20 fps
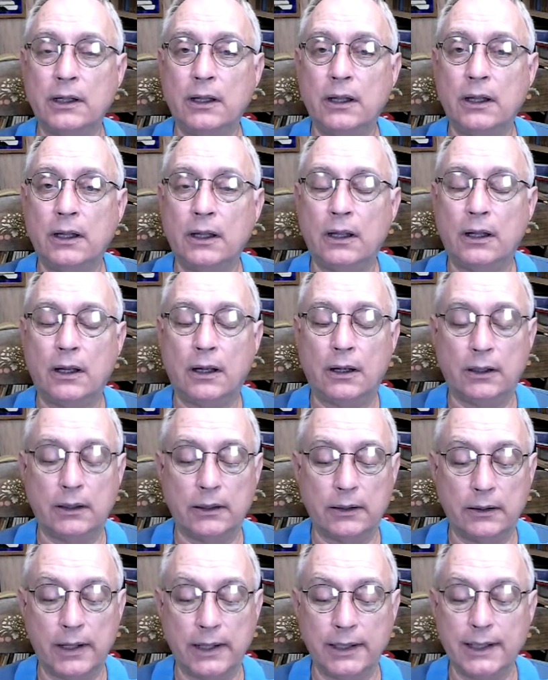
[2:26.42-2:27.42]
Uh, and
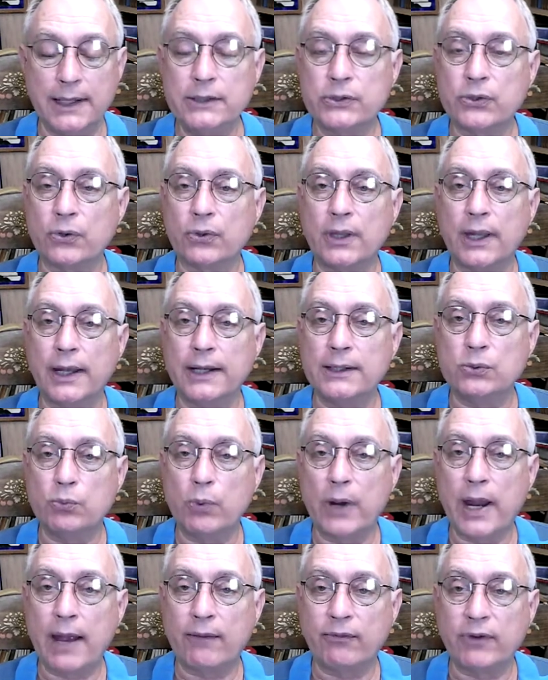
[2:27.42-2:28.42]
these are things we have to
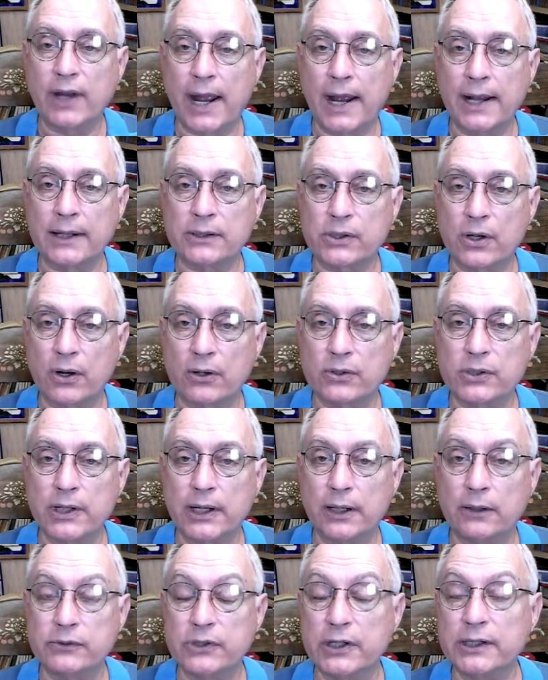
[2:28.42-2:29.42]
ask ourselves as
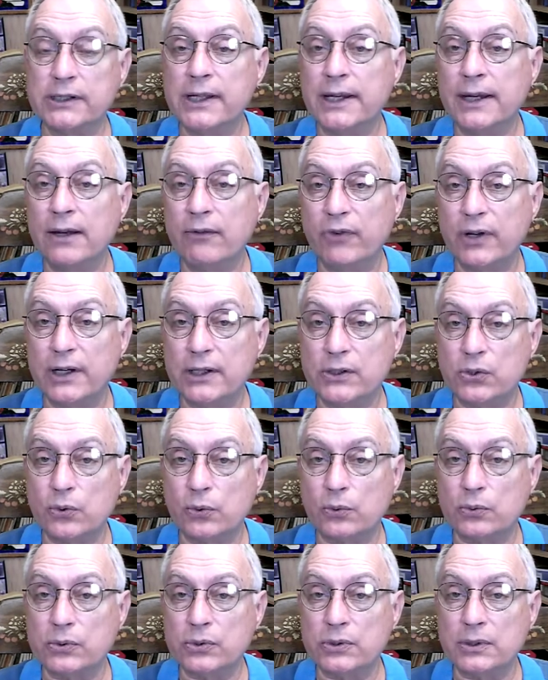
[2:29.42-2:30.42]
individuals,
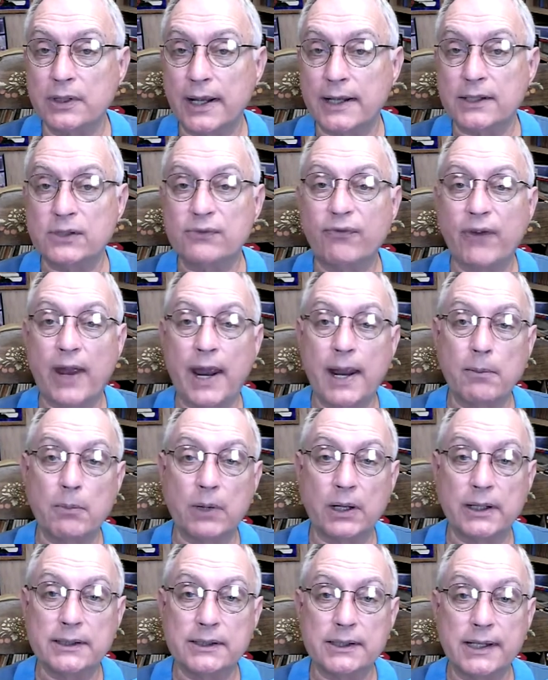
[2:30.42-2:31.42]
as families,
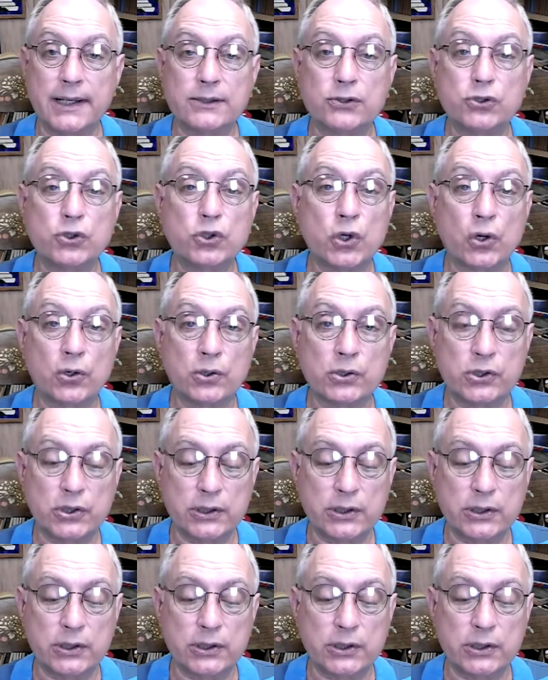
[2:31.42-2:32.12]
as churches.